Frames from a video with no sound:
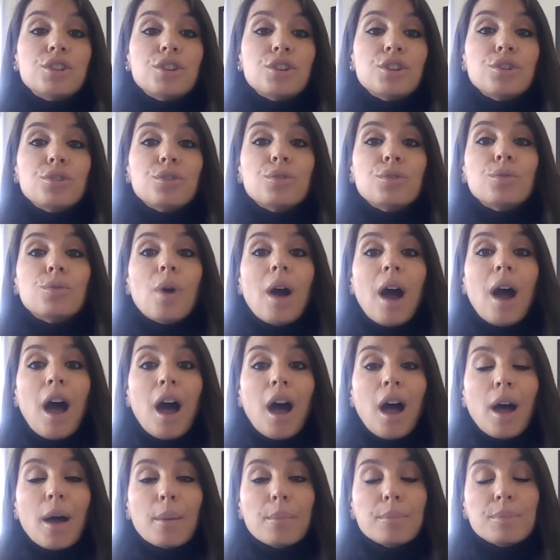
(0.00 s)
to
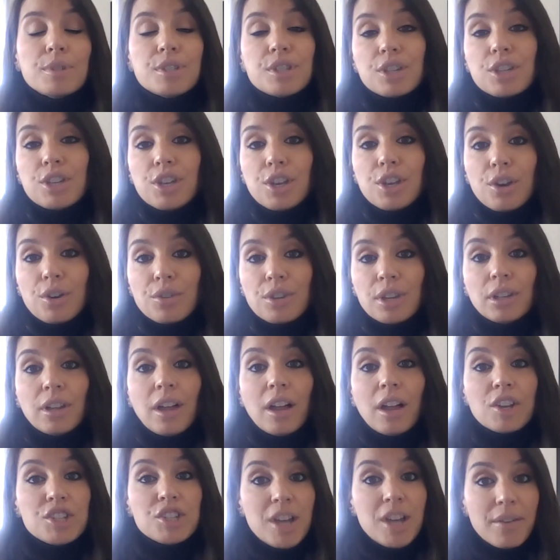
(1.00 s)
secure the
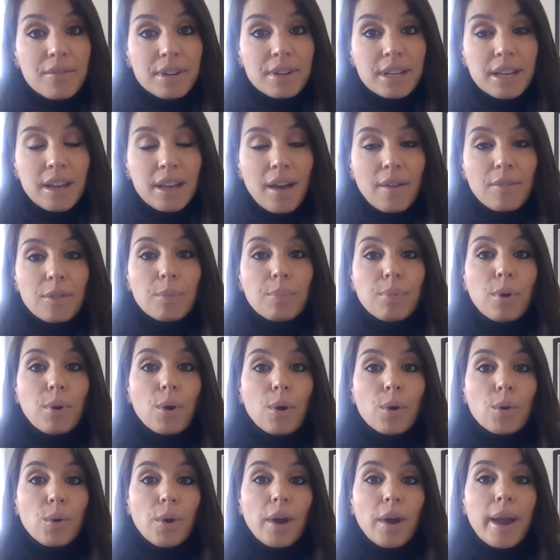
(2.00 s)
longevity of the
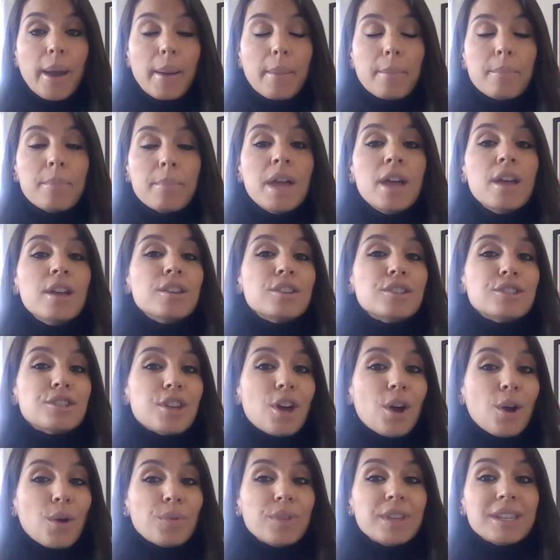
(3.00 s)
program.
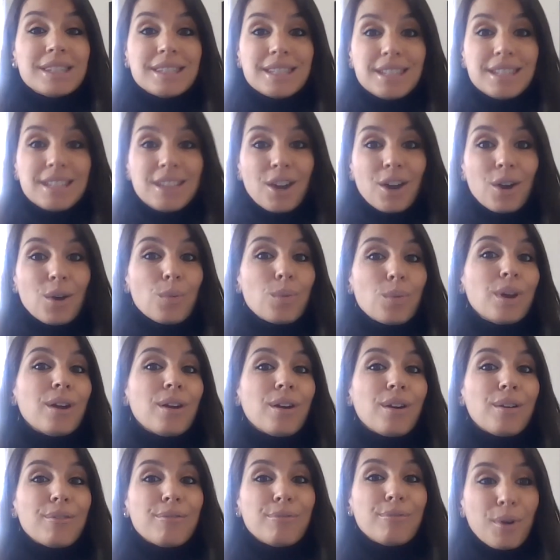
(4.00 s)
So this year we
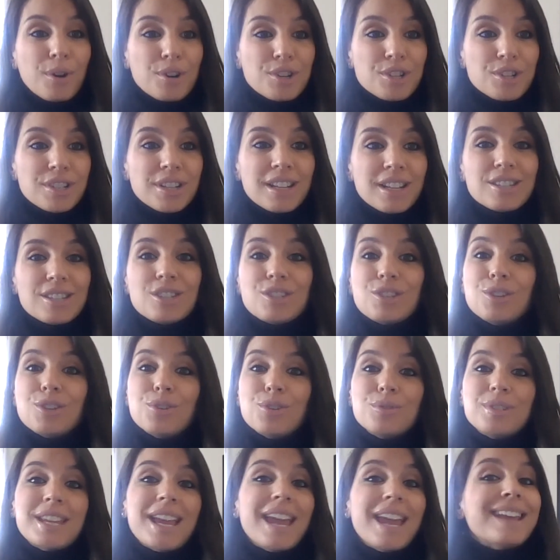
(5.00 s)
are fortunate
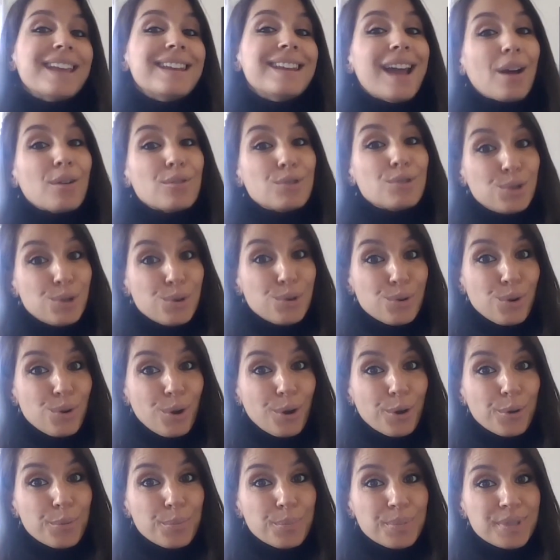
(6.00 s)
to take now 2
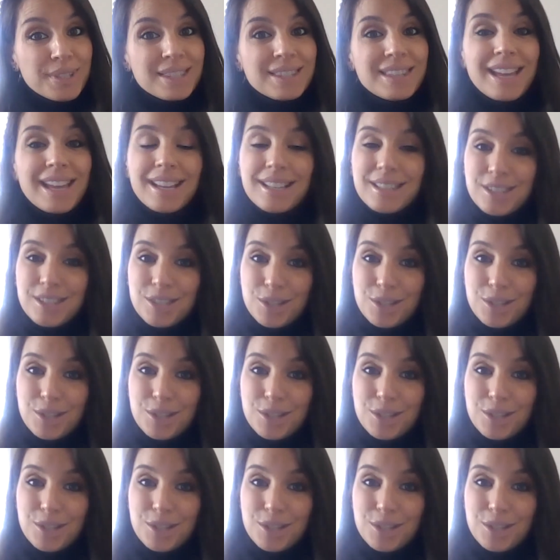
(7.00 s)
groups, thanks